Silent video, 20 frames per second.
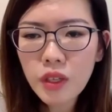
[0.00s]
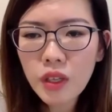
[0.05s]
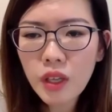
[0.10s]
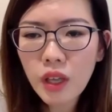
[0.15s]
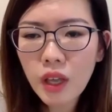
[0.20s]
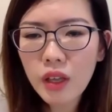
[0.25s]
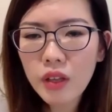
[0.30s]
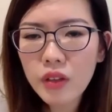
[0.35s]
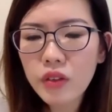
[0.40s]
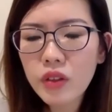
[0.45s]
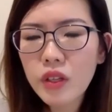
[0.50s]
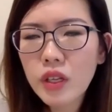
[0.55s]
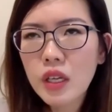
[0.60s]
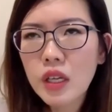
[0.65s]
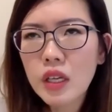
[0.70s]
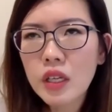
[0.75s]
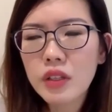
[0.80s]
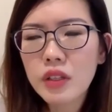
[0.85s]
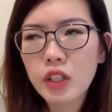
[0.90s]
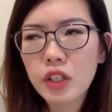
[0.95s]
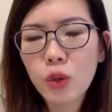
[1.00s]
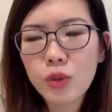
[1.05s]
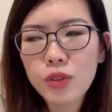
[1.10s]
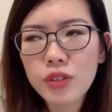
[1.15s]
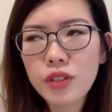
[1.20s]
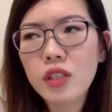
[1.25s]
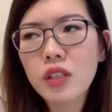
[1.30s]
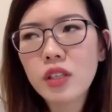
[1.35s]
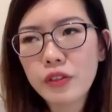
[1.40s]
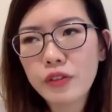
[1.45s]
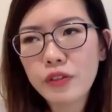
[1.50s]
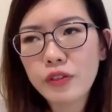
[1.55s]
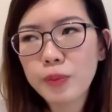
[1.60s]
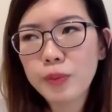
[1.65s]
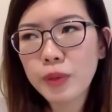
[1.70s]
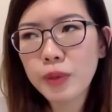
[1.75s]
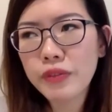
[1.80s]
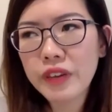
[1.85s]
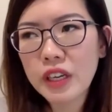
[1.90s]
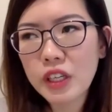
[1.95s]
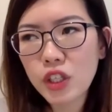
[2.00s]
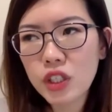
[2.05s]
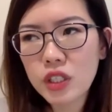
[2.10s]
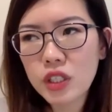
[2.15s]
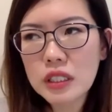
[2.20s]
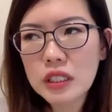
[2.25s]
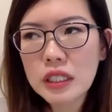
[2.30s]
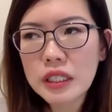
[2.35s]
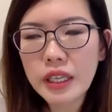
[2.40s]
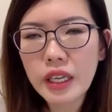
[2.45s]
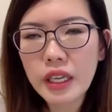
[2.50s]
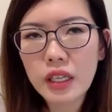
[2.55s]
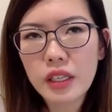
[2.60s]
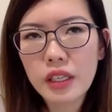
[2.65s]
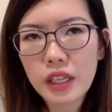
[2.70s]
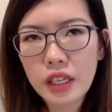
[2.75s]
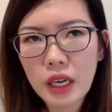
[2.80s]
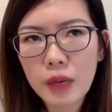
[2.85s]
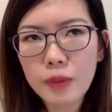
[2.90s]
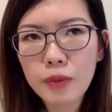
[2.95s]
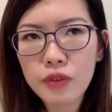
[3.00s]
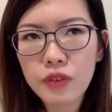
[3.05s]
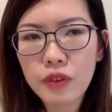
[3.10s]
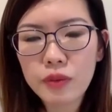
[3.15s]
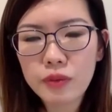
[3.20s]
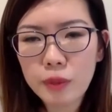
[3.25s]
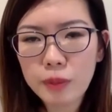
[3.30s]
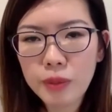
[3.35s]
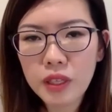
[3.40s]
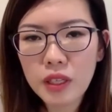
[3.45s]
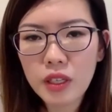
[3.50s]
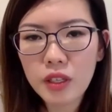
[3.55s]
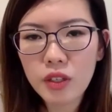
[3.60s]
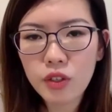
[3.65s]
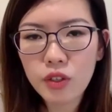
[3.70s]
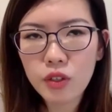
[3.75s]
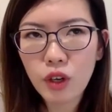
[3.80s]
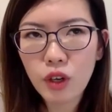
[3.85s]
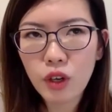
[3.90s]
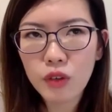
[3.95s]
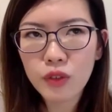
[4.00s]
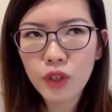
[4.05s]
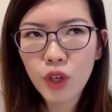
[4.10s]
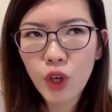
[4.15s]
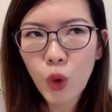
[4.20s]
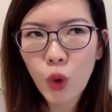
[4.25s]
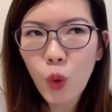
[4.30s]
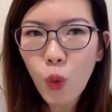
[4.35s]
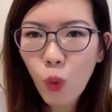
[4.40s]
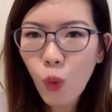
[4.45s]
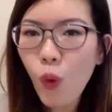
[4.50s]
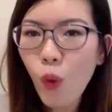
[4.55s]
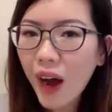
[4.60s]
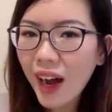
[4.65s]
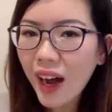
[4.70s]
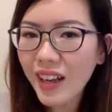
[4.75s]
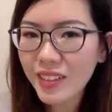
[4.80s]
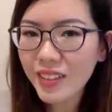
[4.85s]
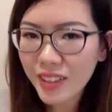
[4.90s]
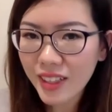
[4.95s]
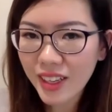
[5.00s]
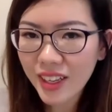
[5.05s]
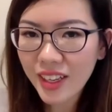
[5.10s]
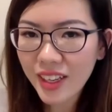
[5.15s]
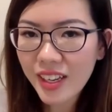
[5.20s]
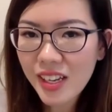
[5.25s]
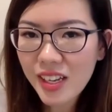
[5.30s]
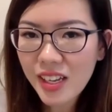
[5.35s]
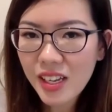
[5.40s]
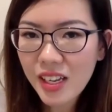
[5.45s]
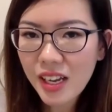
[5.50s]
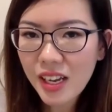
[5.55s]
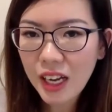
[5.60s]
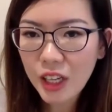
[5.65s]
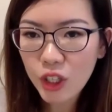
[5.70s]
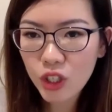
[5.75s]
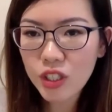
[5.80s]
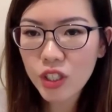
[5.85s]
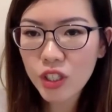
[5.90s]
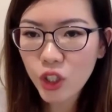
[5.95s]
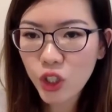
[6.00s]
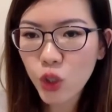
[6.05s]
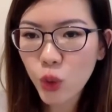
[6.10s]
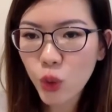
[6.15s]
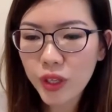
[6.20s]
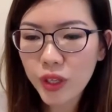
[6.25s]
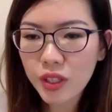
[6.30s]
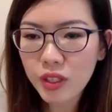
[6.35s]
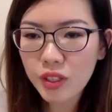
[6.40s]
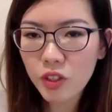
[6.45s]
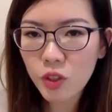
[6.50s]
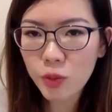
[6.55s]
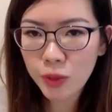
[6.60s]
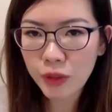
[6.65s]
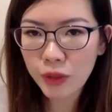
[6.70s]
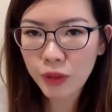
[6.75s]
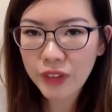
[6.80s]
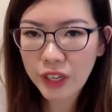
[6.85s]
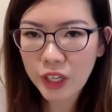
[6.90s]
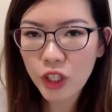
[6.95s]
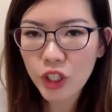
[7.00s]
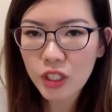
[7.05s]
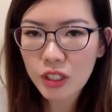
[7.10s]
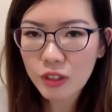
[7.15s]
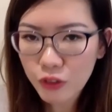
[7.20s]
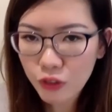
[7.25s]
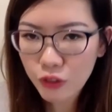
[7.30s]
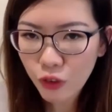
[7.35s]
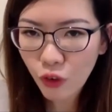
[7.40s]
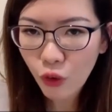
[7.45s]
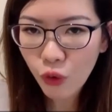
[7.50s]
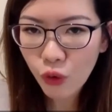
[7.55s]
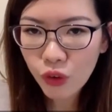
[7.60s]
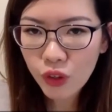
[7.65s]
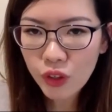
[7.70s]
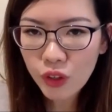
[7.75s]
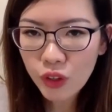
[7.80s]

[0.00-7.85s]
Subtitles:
And the constant need for perfection, again, it comes from a place of who are they actually showing this perfection for?